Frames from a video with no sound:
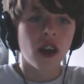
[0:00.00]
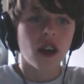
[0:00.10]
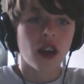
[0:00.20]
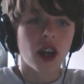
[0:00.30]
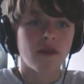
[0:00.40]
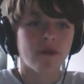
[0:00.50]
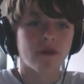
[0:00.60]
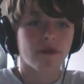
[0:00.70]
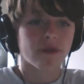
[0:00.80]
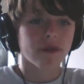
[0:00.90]

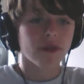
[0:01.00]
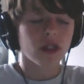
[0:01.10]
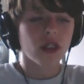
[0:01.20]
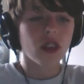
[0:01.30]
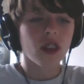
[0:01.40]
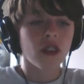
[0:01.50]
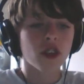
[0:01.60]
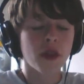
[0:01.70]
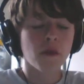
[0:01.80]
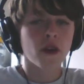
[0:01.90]
This
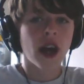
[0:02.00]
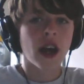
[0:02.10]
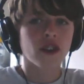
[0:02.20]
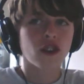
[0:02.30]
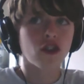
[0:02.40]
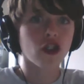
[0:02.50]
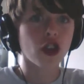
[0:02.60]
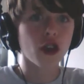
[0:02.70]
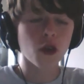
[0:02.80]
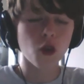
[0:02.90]
motherboard has
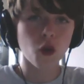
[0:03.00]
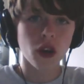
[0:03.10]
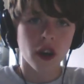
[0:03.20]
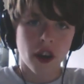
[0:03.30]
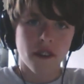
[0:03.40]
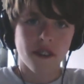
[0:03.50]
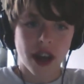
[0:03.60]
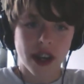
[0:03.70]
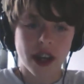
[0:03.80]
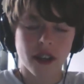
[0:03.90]
2 fan
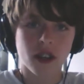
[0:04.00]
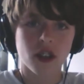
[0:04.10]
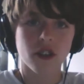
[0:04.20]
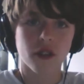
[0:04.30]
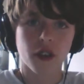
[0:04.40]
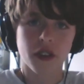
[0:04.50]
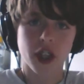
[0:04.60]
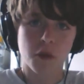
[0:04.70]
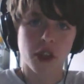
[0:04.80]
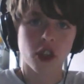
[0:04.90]
headers for the
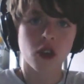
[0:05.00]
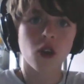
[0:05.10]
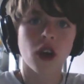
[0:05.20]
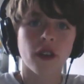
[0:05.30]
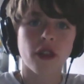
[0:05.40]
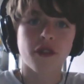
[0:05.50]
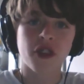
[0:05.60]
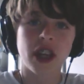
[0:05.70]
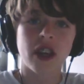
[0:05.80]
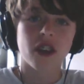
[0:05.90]
CPU and
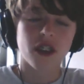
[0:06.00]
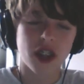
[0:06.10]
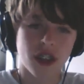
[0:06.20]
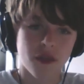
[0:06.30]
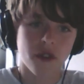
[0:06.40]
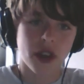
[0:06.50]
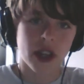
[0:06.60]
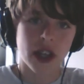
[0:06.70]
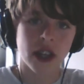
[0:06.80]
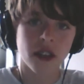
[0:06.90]
3 system fan
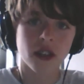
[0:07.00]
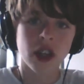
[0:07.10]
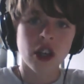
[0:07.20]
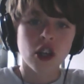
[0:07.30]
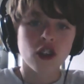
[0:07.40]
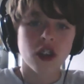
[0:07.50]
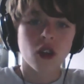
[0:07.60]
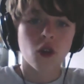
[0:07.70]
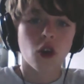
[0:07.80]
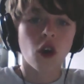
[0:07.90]
headers,
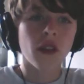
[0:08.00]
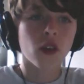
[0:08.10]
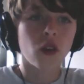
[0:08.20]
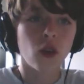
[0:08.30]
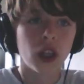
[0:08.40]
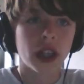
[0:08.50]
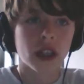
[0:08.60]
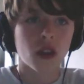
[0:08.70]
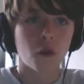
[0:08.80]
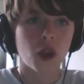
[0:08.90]
so all the cooling
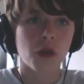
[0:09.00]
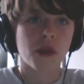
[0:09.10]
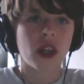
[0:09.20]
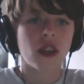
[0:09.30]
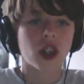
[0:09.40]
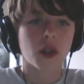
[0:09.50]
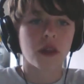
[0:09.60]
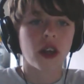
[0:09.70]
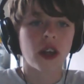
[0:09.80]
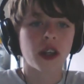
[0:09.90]
will be
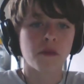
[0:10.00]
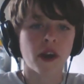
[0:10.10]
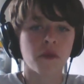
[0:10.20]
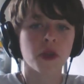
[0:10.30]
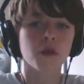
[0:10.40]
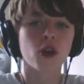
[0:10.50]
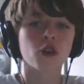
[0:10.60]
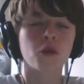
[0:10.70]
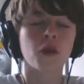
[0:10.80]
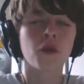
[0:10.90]
supplied by the motherboard.
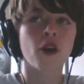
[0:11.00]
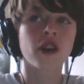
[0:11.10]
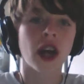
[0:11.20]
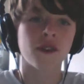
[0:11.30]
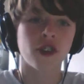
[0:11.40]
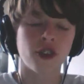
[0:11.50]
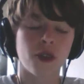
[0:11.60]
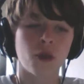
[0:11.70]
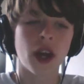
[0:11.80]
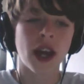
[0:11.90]
We won't have to
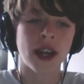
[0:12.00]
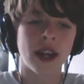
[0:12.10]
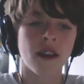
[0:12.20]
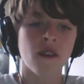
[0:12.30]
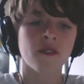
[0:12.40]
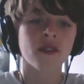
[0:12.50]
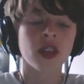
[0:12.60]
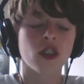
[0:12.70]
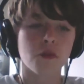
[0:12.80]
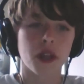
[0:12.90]
do any
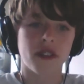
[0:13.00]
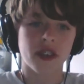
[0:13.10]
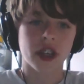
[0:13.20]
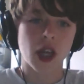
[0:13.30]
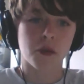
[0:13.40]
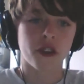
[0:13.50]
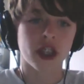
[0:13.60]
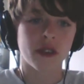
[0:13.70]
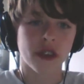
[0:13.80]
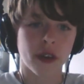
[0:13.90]
splitter cables,
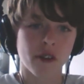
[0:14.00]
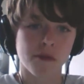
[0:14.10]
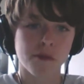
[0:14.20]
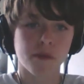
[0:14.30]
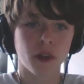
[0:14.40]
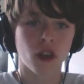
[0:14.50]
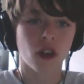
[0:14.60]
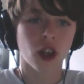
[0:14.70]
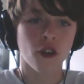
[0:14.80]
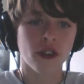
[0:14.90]
even though I've got
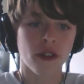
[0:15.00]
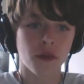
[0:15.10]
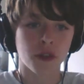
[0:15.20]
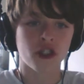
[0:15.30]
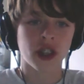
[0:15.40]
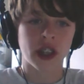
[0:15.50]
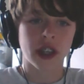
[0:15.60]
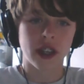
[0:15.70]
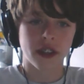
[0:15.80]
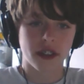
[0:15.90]
loads of them just in
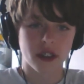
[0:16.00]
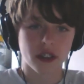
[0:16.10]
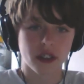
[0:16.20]
case.